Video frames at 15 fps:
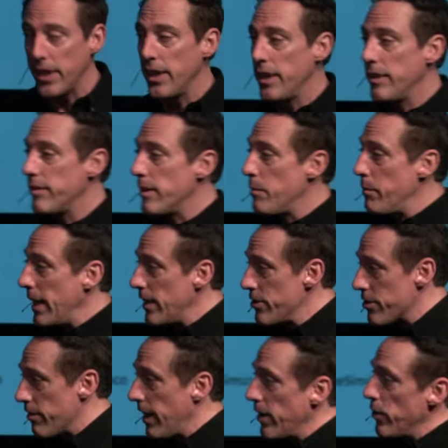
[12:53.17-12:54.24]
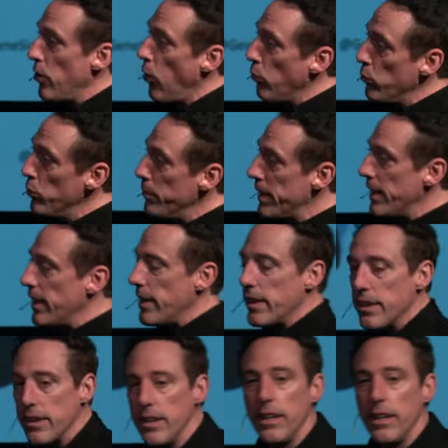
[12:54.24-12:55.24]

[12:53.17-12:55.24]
He's in a manger, right? No room in the inn